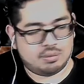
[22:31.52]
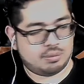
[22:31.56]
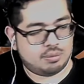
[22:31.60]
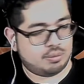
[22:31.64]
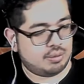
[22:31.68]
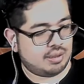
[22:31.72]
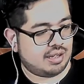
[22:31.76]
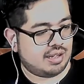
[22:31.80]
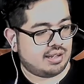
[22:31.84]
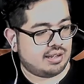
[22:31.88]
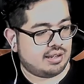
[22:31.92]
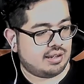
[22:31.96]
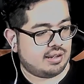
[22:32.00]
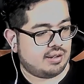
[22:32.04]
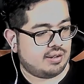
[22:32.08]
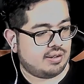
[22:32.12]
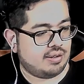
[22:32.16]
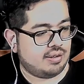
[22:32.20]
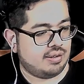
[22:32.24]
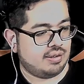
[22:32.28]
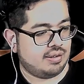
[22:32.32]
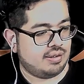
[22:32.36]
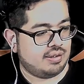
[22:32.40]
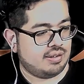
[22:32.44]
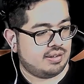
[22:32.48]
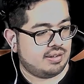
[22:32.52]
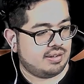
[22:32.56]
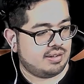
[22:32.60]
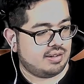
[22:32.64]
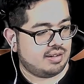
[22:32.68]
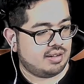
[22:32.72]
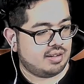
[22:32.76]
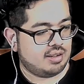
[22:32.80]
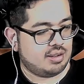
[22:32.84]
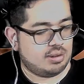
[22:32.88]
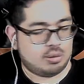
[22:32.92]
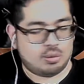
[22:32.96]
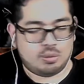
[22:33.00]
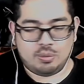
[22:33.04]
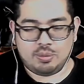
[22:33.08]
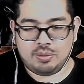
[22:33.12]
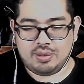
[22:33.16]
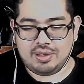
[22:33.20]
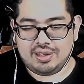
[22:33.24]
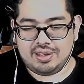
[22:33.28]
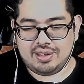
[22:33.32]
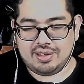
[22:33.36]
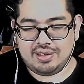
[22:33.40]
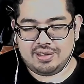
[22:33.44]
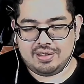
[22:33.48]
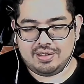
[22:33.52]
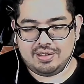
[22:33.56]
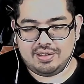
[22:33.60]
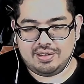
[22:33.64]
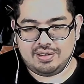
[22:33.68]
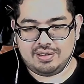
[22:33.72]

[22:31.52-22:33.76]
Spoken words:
Wow. Wow.